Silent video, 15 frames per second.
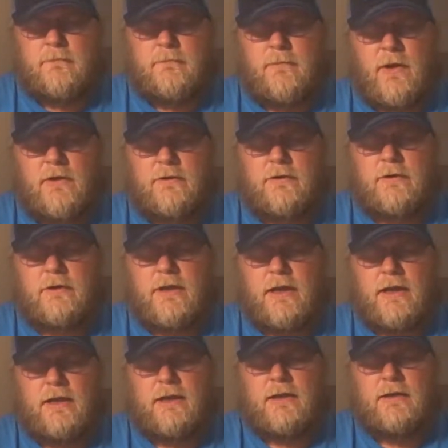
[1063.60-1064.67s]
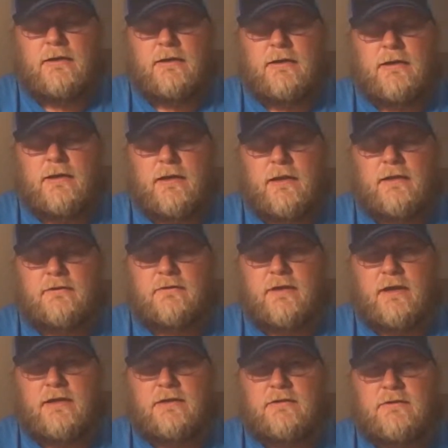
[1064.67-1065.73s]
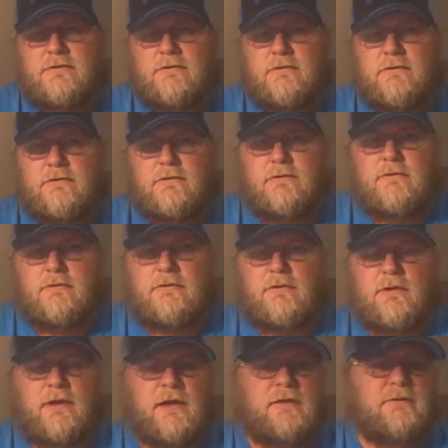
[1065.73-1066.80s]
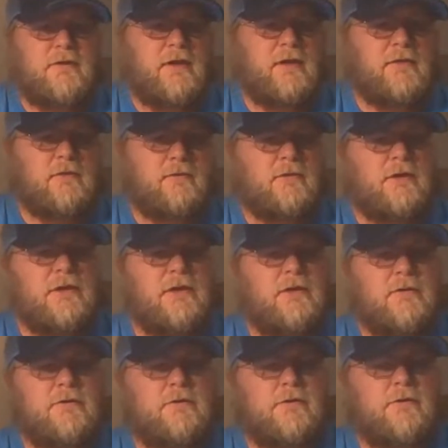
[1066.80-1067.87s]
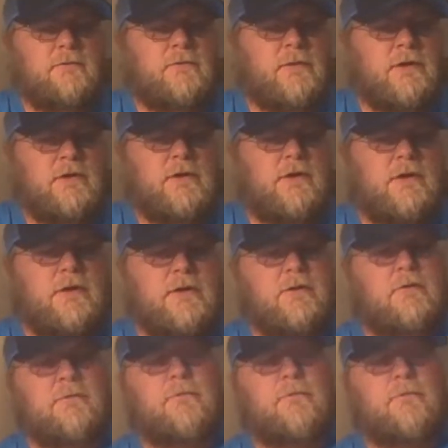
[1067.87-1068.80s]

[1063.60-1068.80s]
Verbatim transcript: motor guide at side at side three or something like that.